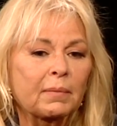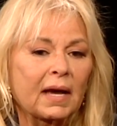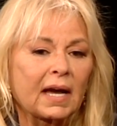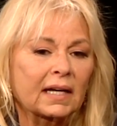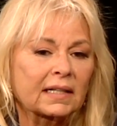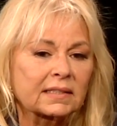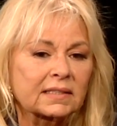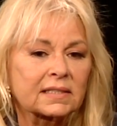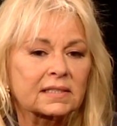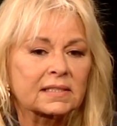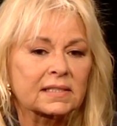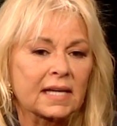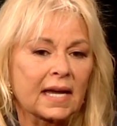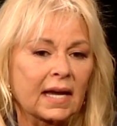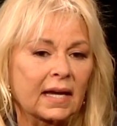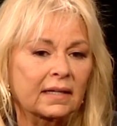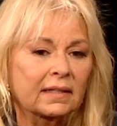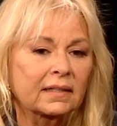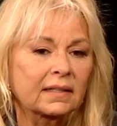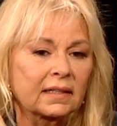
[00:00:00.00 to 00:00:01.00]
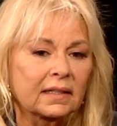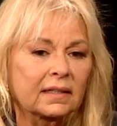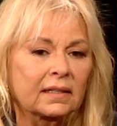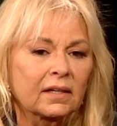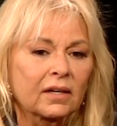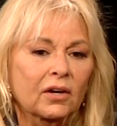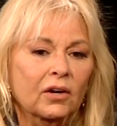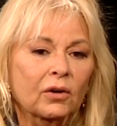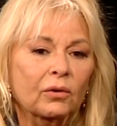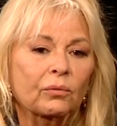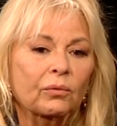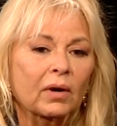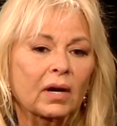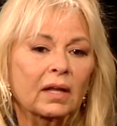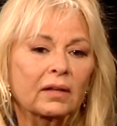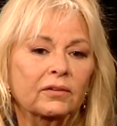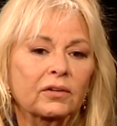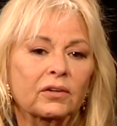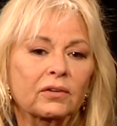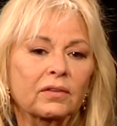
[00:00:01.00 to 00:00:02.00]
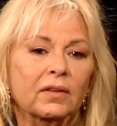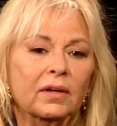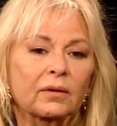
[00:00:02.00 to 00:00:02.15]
back to sanity yeah. rather